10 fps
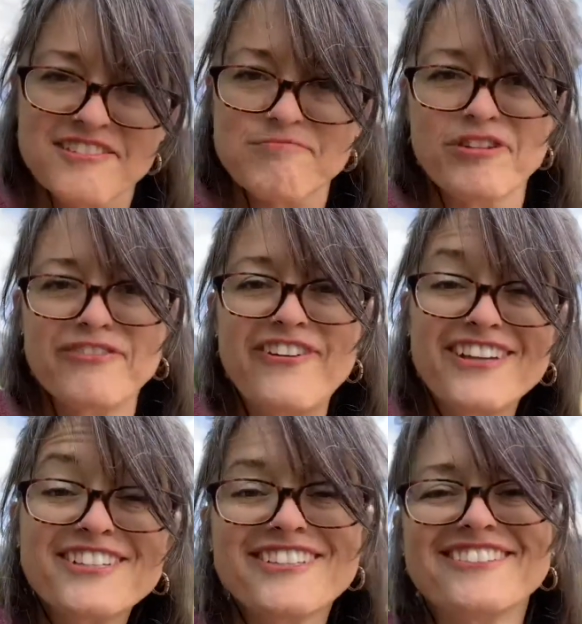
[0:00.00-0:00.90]

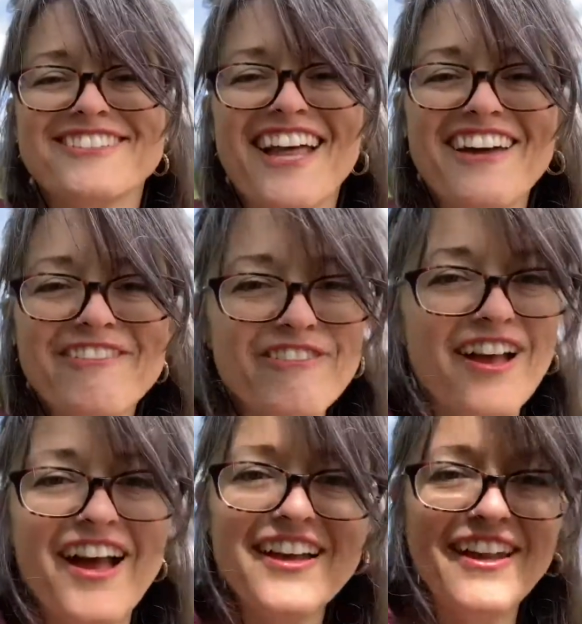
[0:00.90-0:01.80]
professional life,
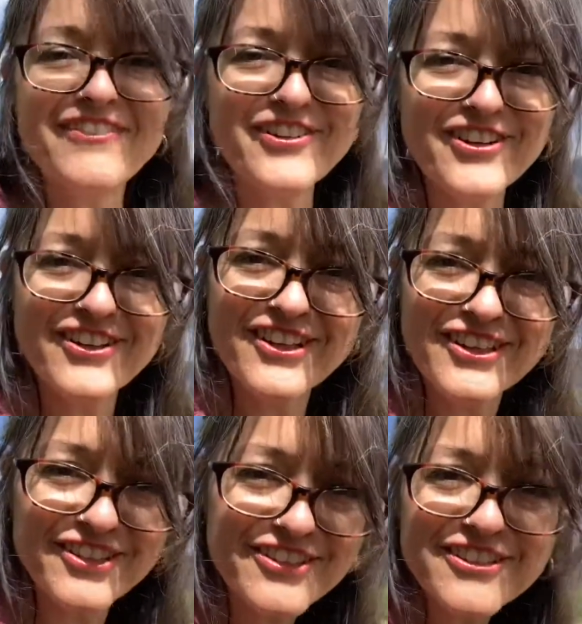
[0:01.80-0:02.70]
I never
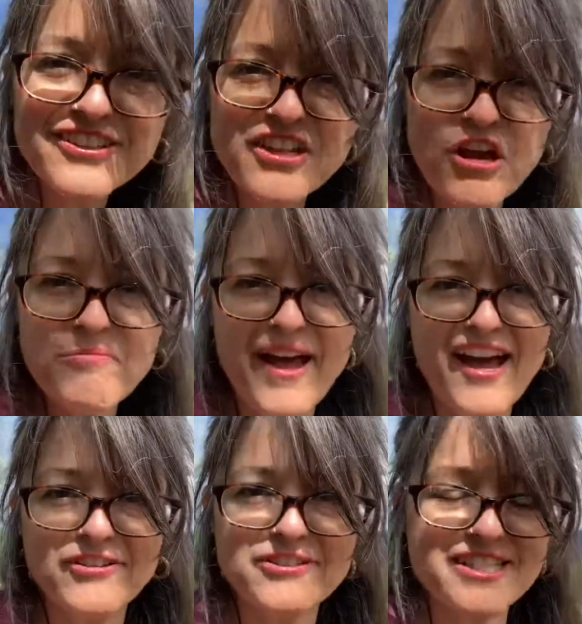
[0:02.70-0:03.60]
learned
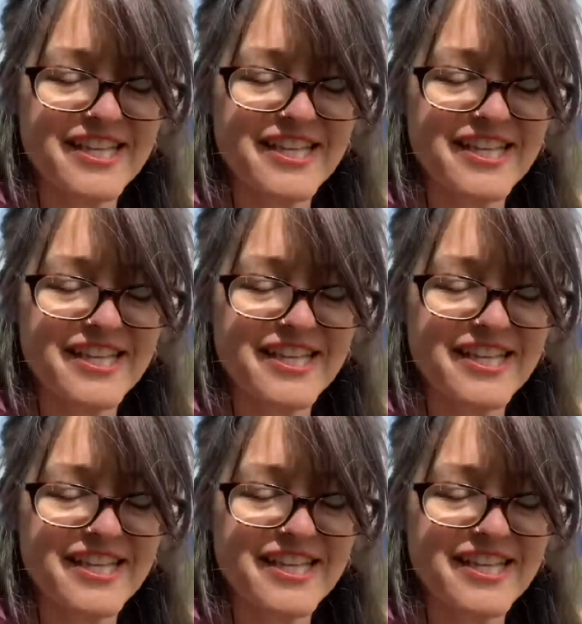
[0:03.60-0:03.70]
about